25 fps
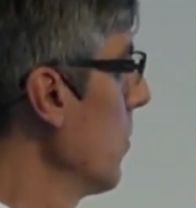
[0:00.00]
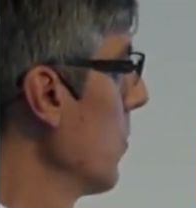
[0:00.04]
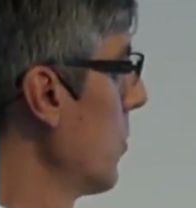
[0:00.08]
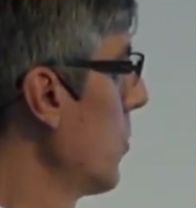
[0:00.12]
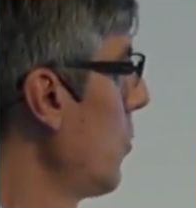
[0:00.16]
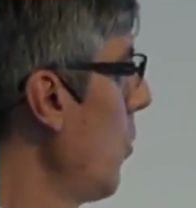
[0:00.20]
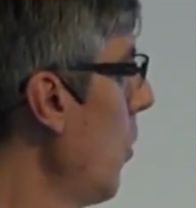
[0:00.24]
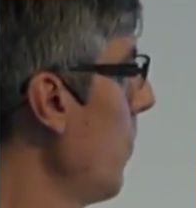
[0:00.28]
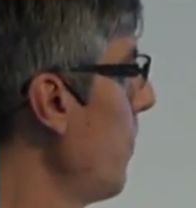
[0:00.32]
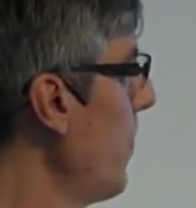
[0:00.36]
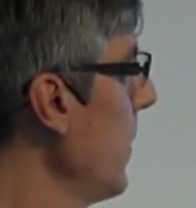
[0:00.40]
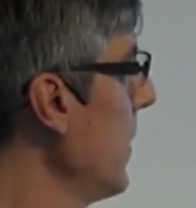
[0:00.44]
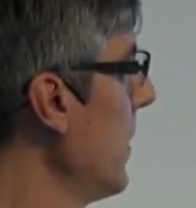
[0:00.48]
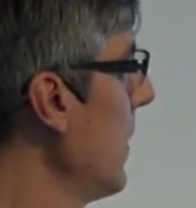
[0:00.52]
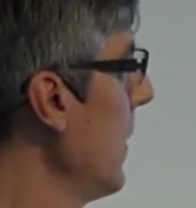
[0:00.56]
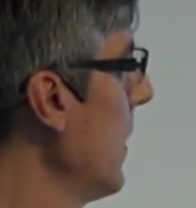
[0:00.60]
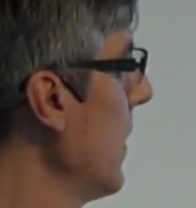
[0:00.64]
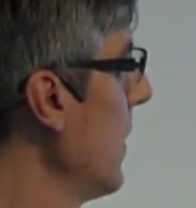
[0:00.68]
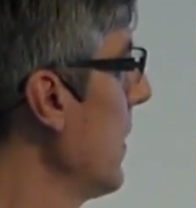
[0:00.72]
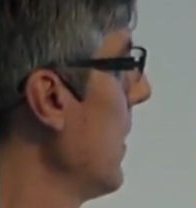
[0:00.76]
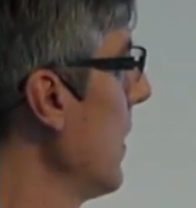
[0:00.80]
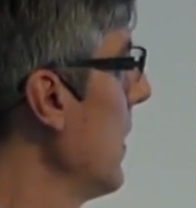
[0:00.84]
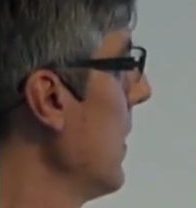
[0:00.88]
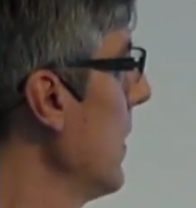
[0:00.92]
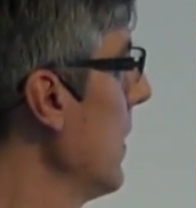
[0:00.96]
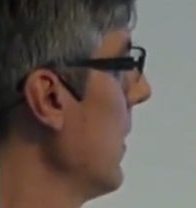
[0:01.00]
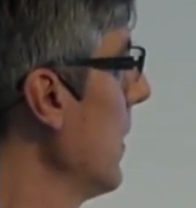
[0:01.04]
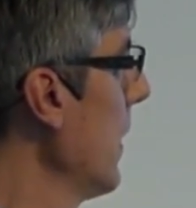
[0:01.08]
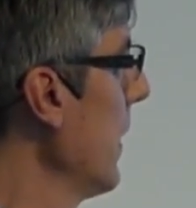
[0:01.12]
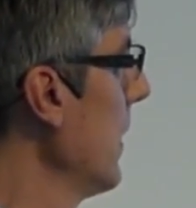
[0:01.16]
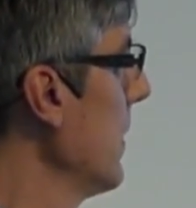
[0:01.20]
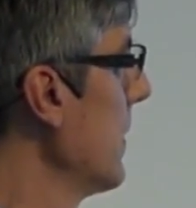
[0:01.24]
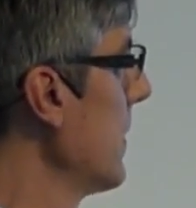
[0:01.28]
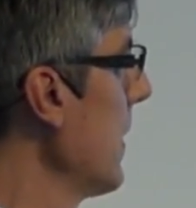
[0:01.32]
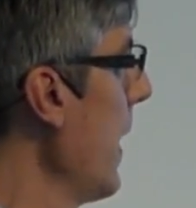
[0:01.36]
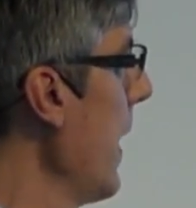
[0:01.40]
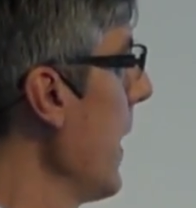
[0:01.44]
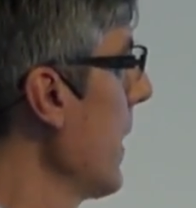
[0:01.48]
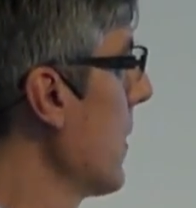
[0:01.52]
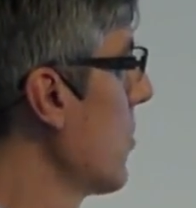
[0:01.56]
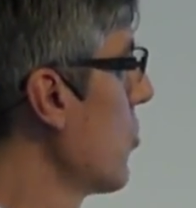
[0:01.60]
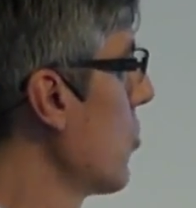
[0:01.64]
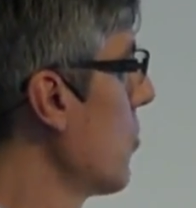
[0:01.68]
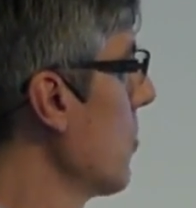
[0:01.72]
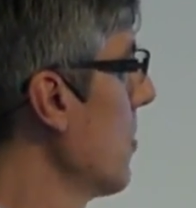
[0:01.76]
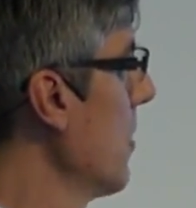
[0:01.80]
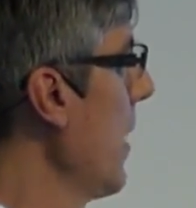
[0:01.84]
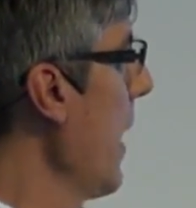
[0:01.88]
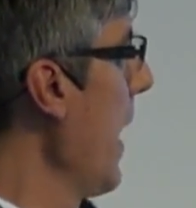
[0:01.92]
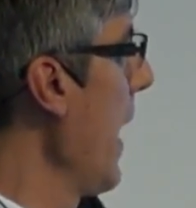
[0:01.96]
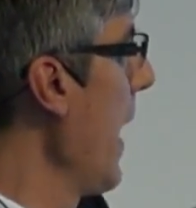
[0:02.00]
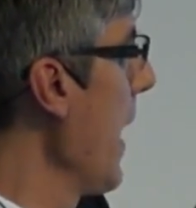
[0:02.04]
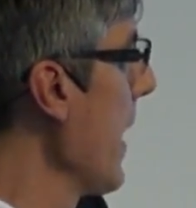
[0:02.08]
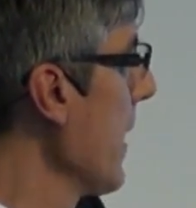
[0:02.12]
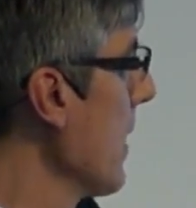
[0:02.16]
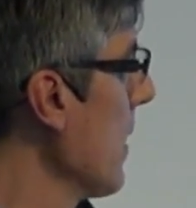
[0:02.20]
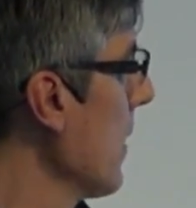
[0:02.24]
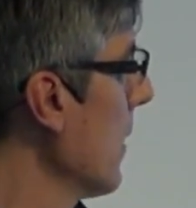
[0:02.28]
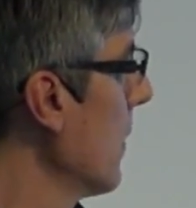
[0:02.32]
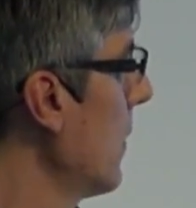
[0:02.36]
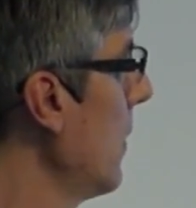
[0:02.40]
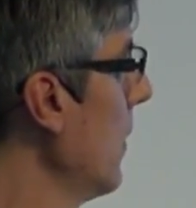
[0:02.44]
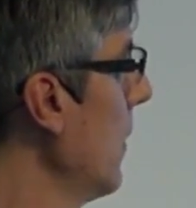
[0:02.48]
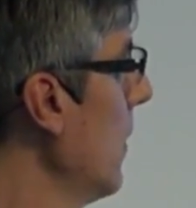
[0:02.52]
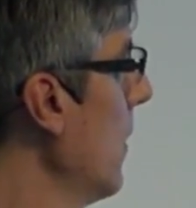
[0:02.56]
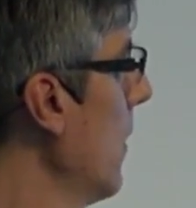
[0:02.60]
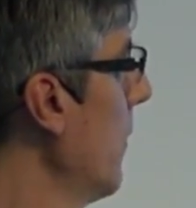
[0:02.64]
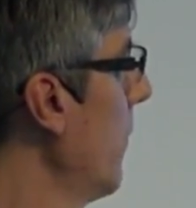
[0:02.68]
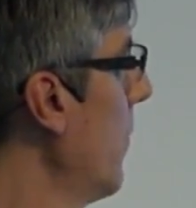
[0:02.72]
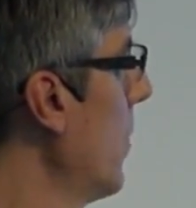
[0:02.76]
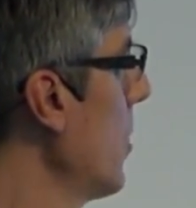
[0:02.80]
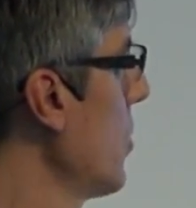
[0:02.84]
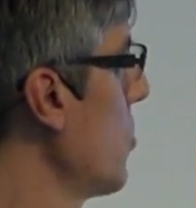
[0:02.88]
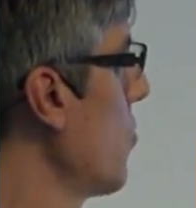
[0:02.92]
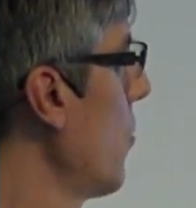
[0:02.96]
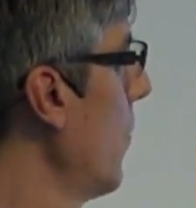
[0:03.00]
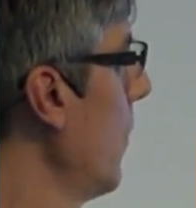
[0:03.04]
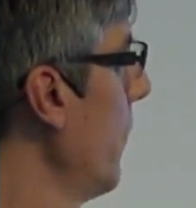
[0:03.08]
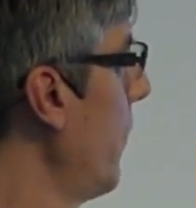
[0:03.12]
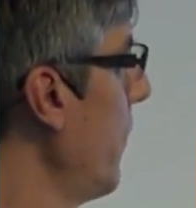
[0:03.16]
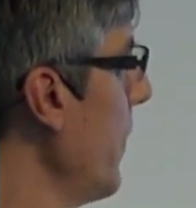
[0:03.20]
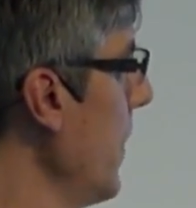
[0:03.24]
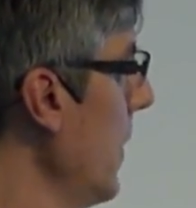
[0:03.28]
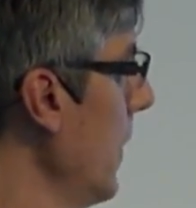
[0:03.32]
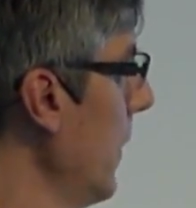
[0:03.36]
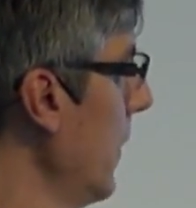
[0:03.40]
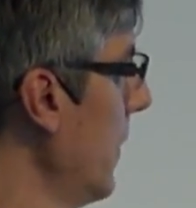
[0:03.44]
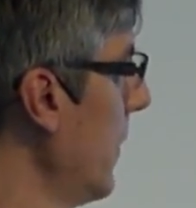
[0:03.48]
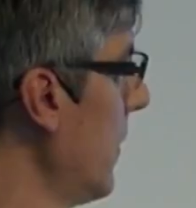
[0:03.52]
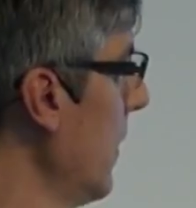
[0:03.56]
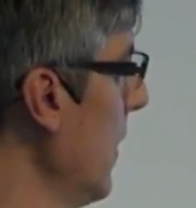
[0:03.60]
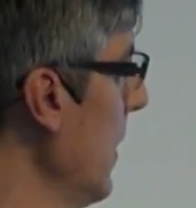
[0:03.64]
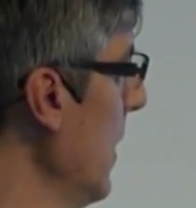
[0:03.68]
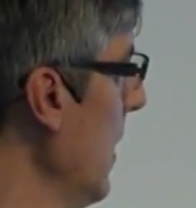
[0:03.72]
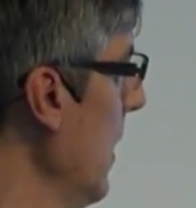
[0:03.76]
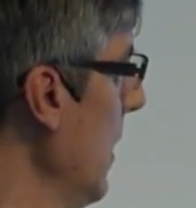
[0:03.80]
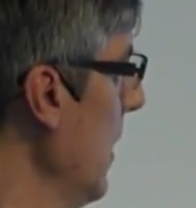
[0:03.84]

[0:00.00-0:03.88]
stop it in its action, hang it in a virtual field,